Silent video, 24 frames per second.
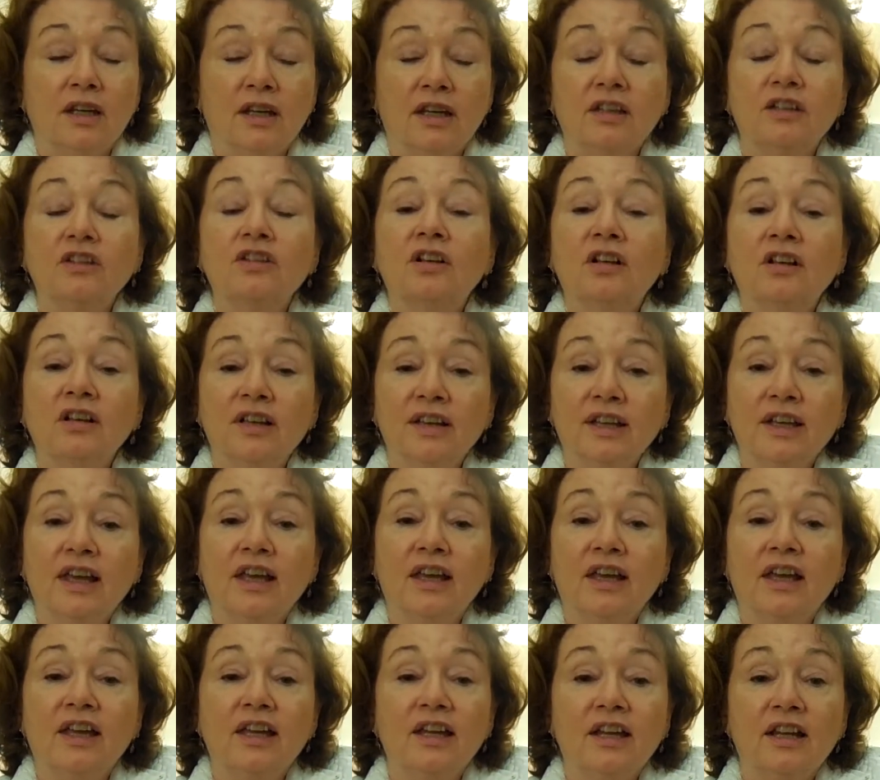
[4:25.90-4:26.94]
it click
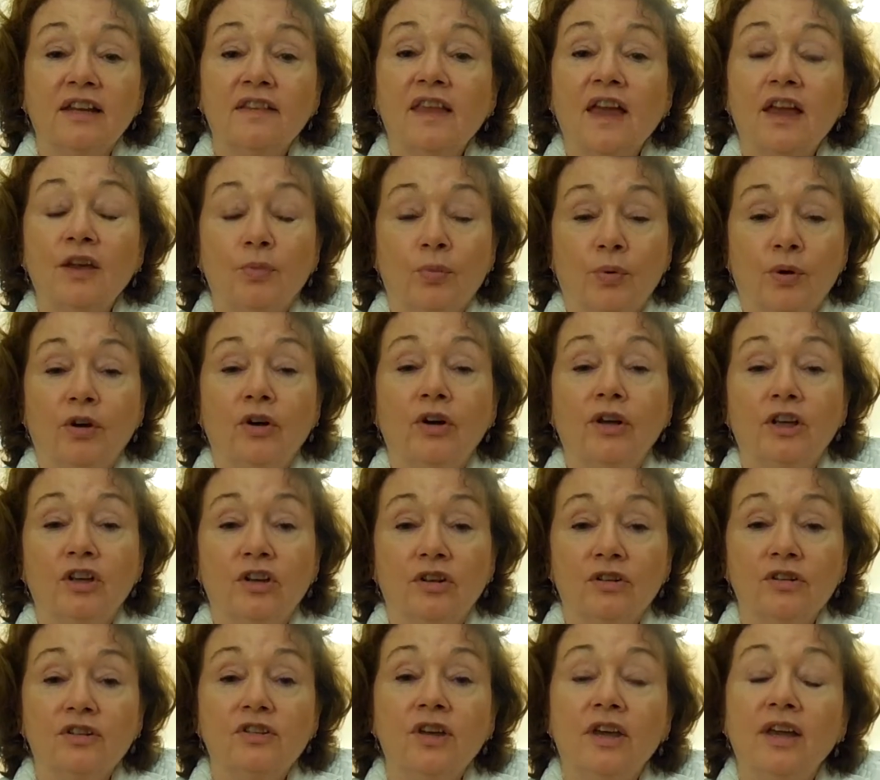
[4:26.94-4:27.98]
in, and they really
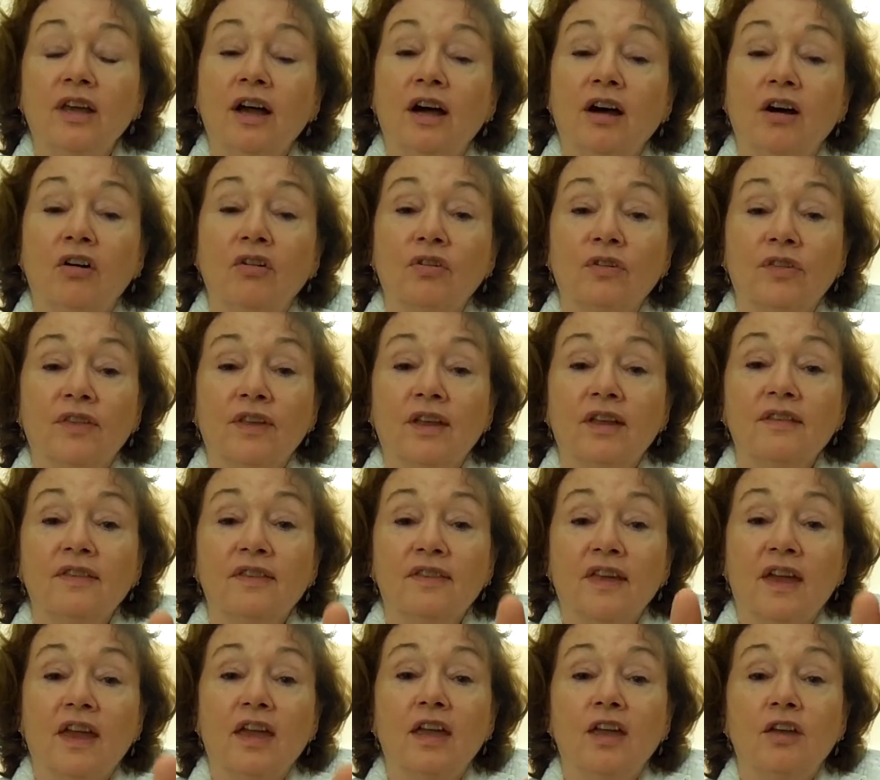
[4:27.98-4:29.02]
could tell that
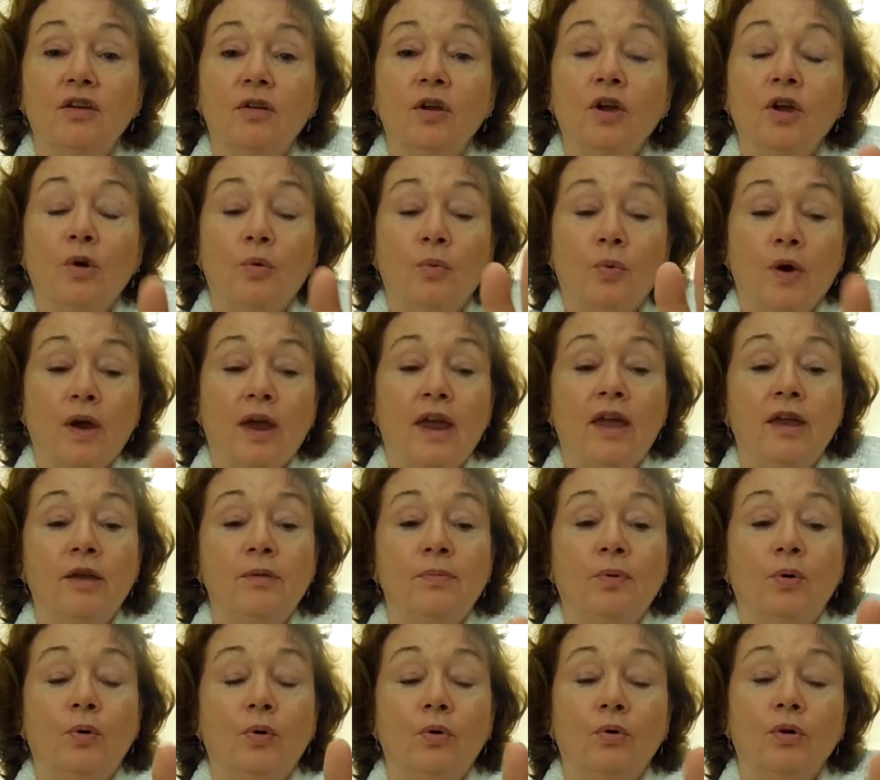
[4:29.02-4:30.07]
they were
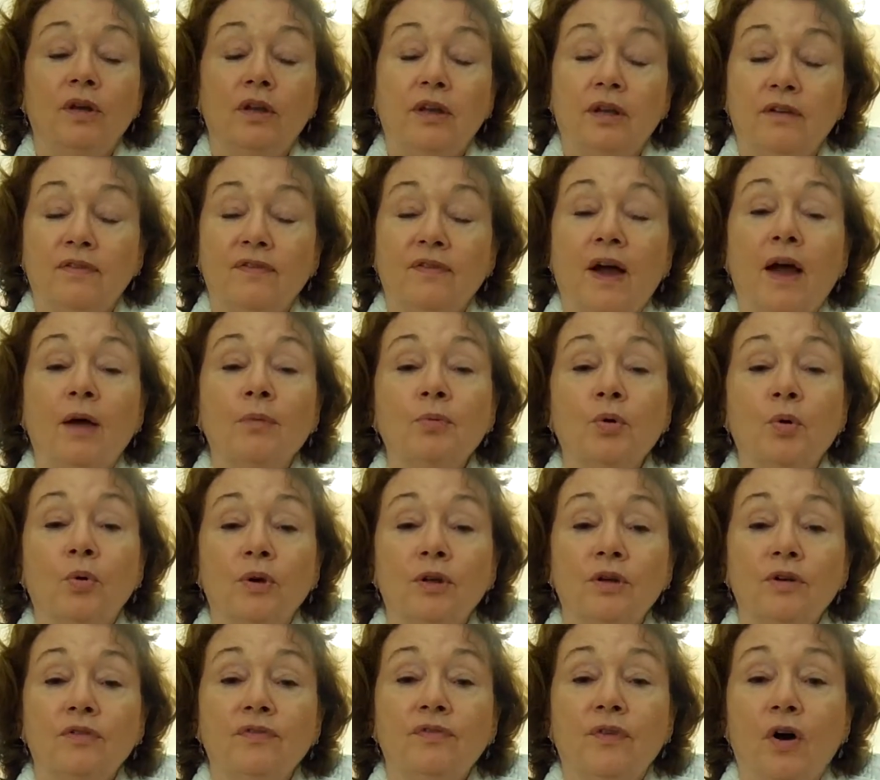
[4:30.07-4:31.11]
able, if I'm
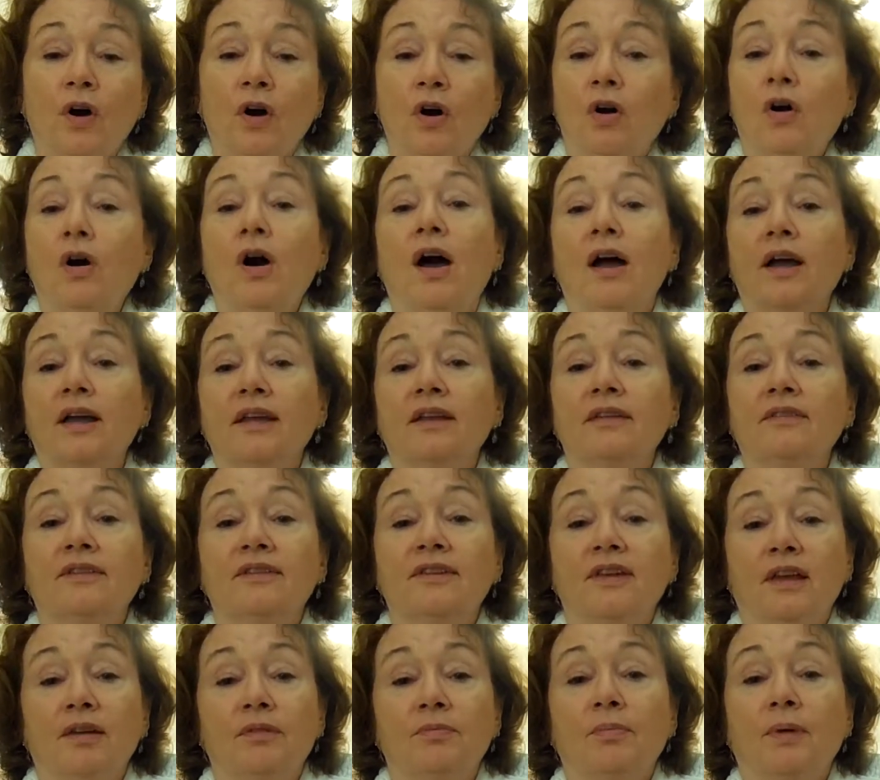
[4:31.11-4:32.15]
going to fall, I can
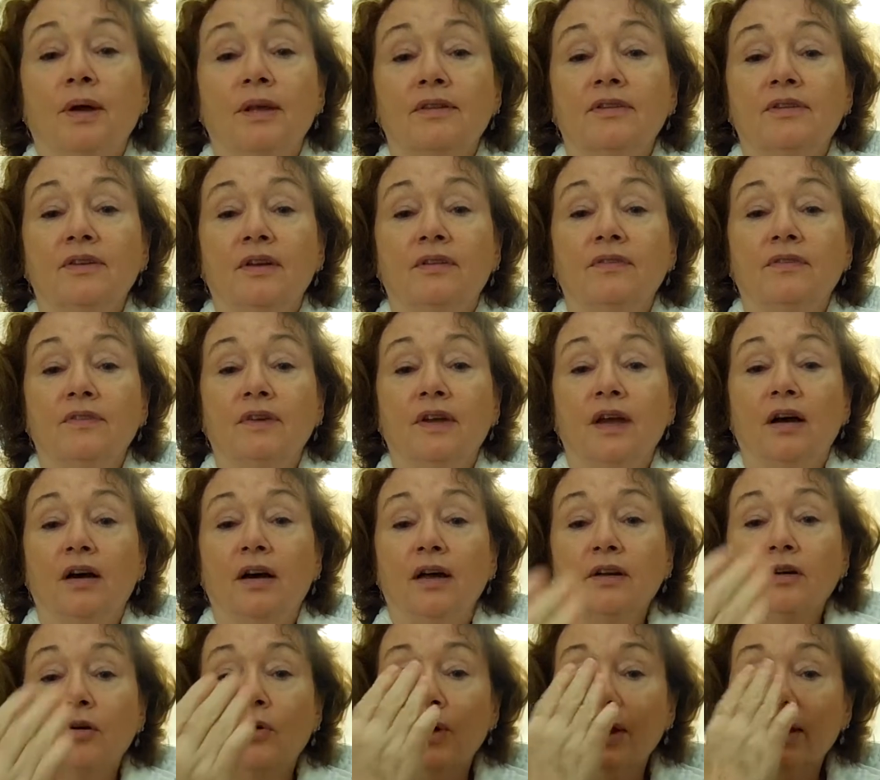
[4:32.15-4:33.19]
save myself now.
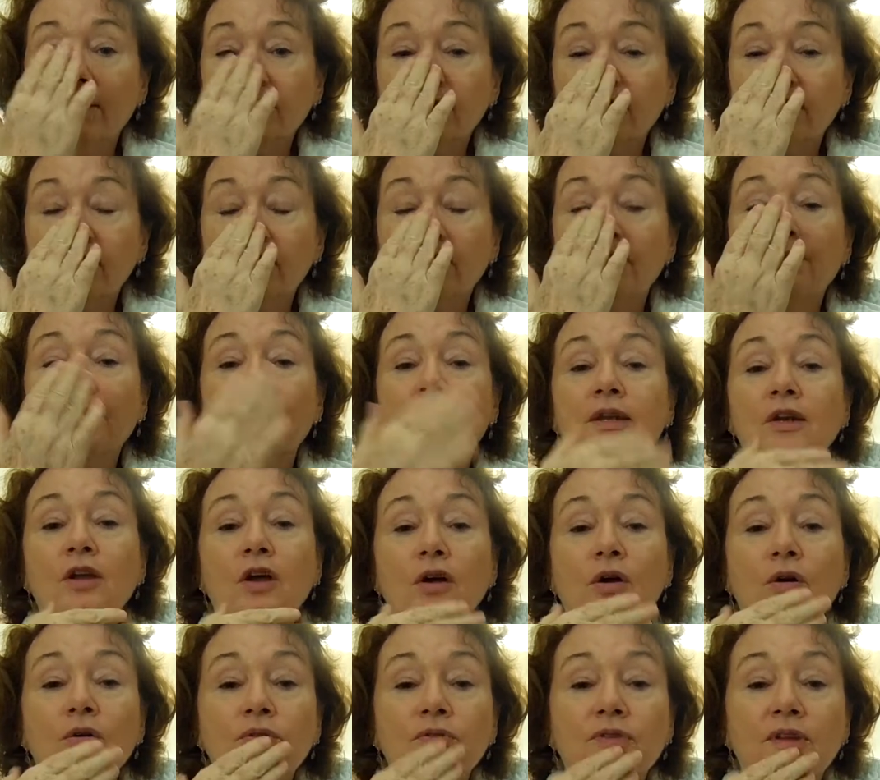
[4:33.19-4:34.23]
I don't have to hit my
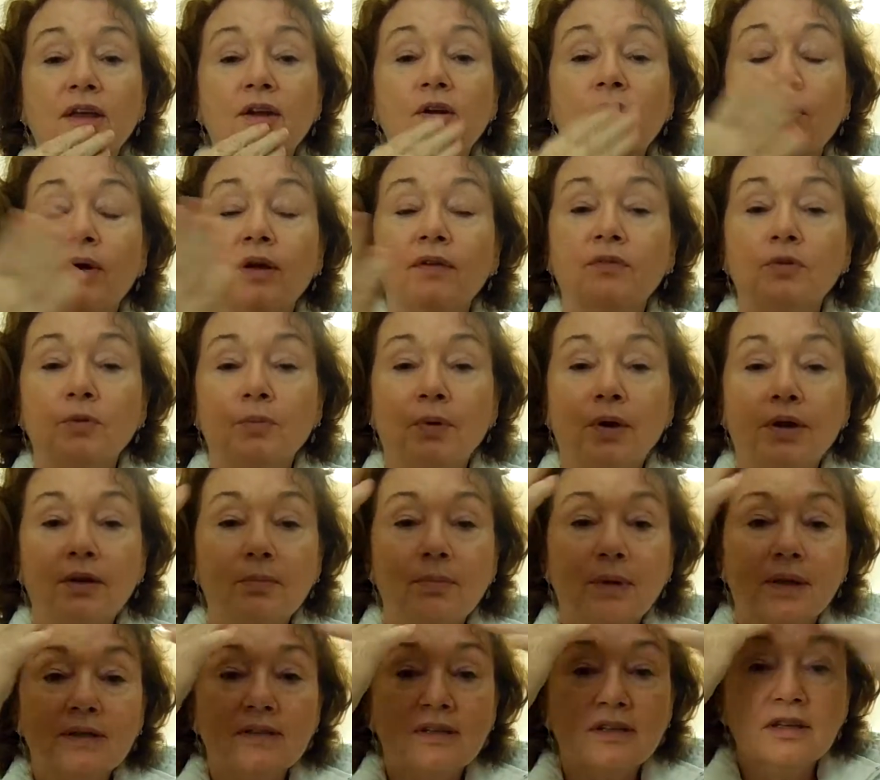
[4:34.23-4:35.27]
nose, I don't have to
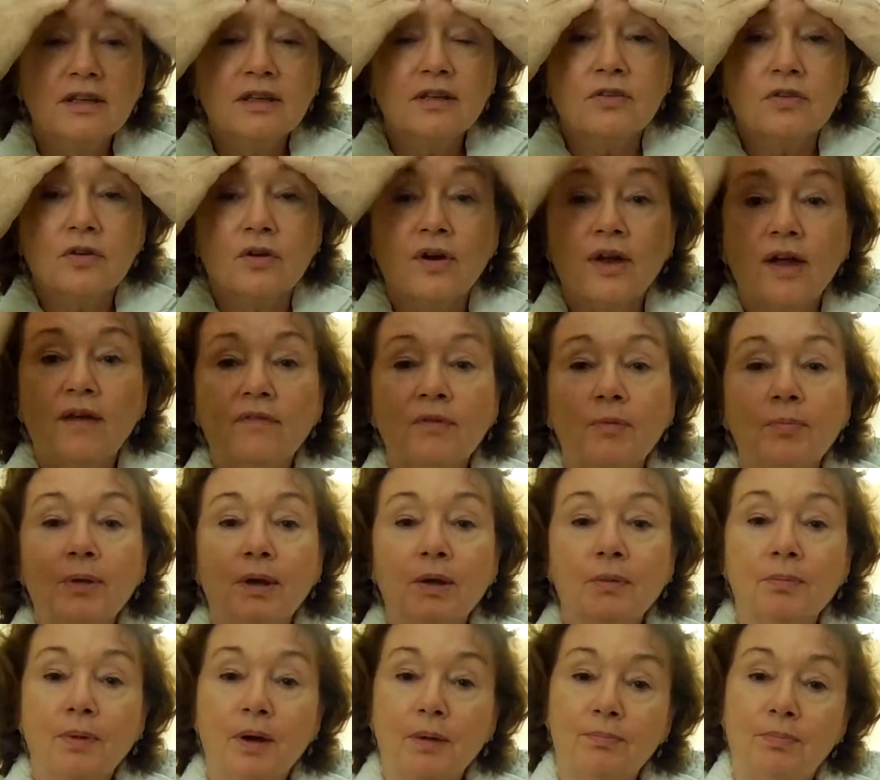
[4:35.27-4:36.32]
break my teeth or have a
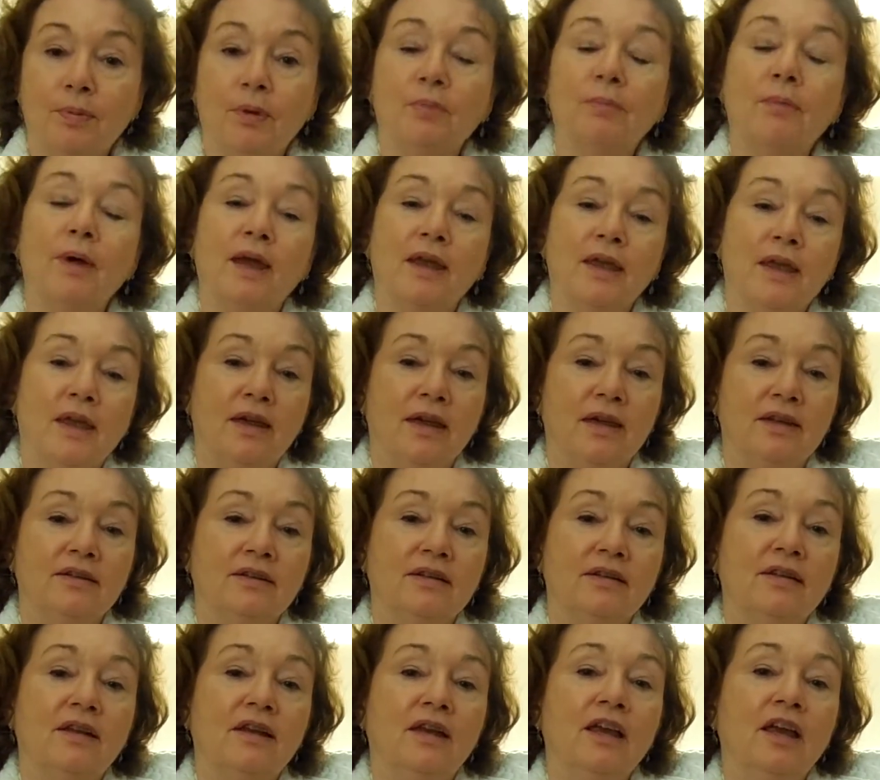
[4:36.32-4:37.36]
big bump on my head.
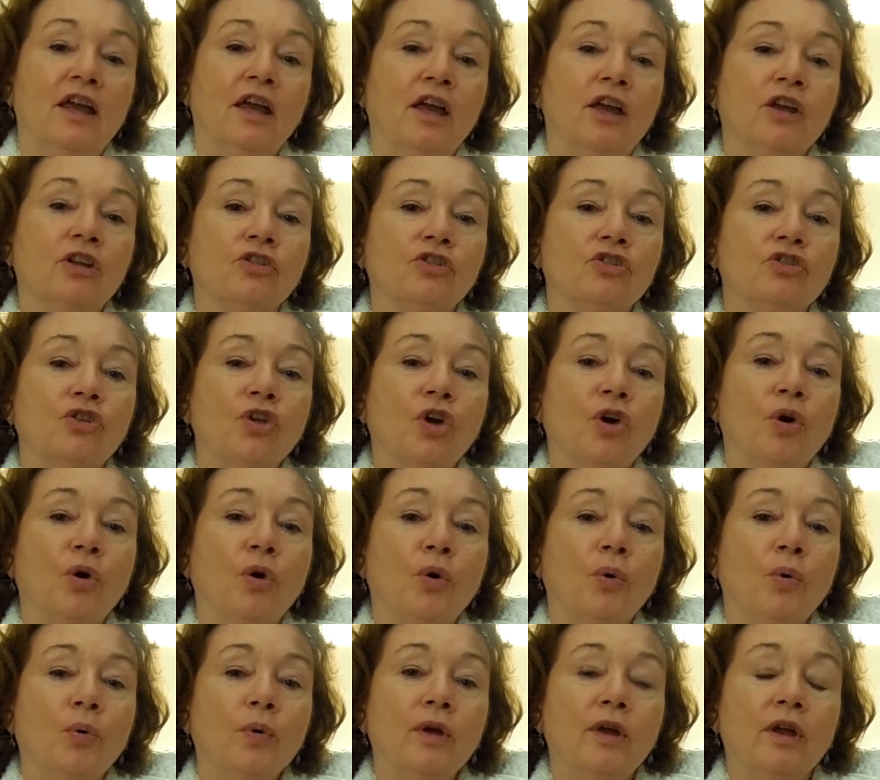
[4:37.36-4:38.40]

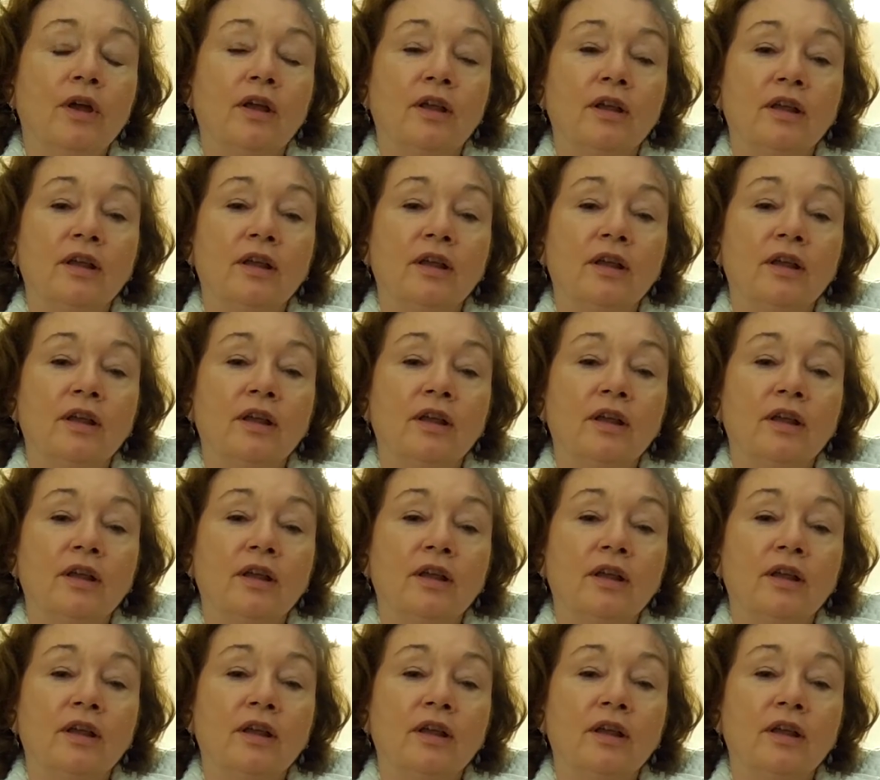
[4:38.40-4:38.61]
So